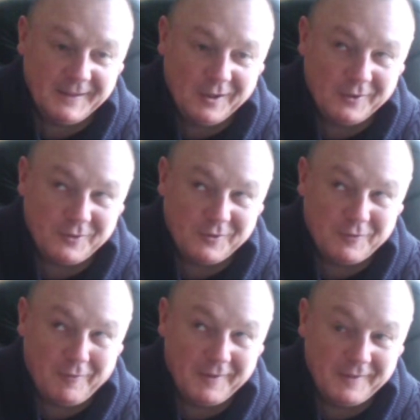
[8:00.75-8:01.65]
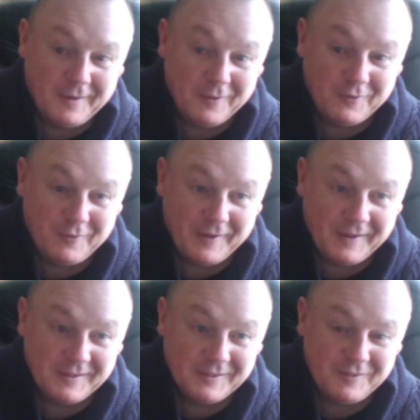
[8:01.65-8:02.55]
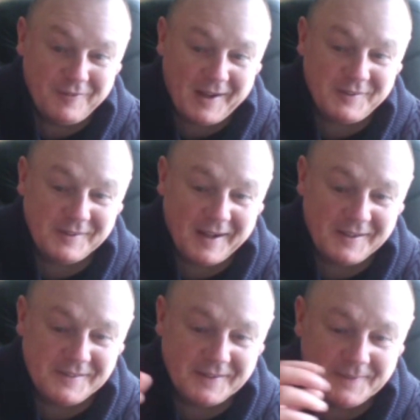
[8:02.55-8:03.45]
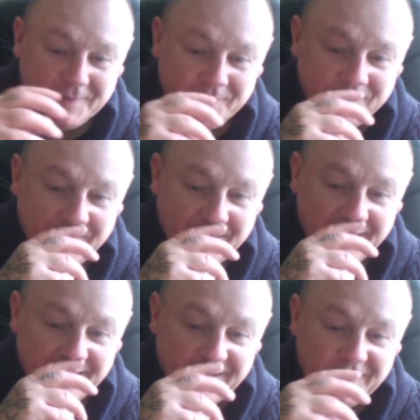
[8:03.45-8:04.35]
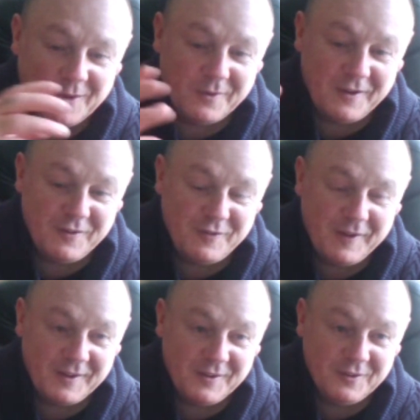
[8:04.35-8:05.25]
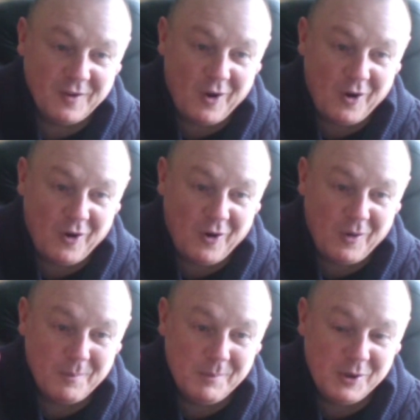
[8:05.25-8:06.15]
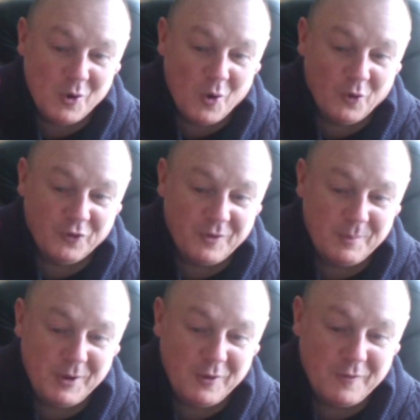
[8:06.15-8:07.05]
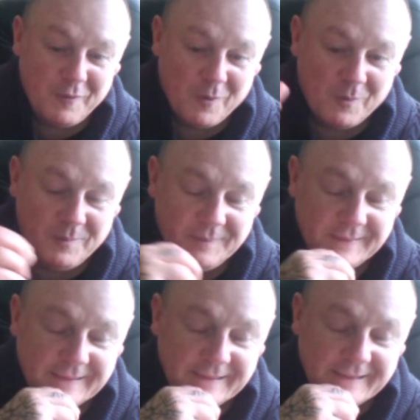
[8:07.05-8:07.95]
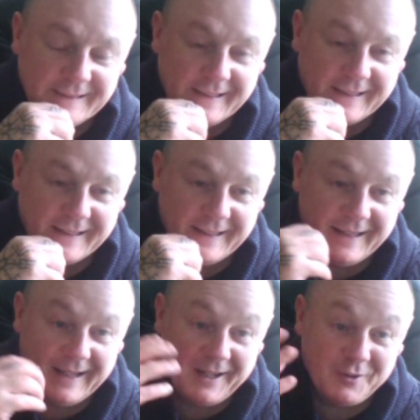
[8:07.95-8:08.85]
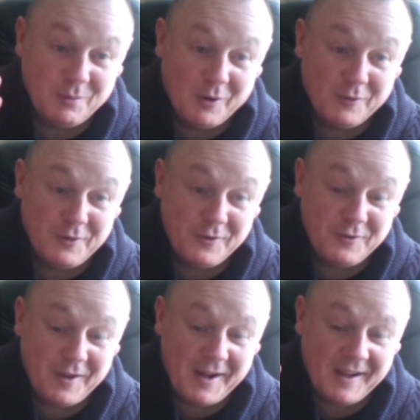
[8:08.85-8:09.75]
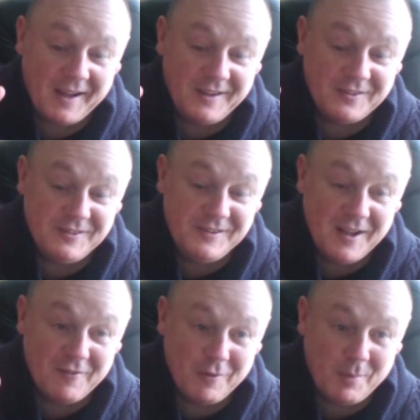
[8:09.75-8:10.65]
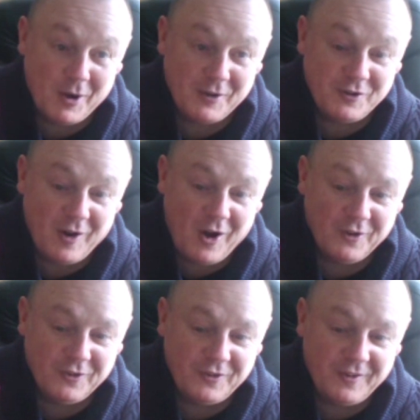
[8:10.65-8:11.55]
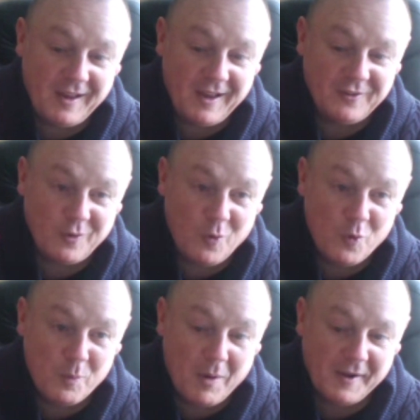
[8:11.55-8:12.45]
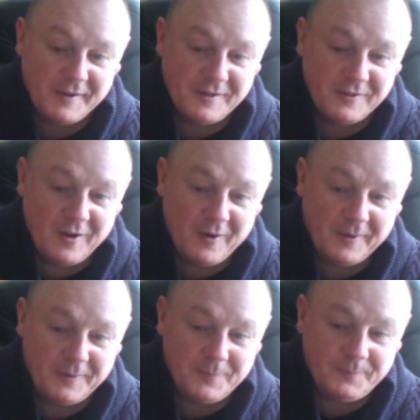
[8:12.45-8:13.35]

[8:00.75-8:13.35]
I just find those things fascinating. You know, these things are beyond beautiful. As we often say, it's never by chance, it's all by design.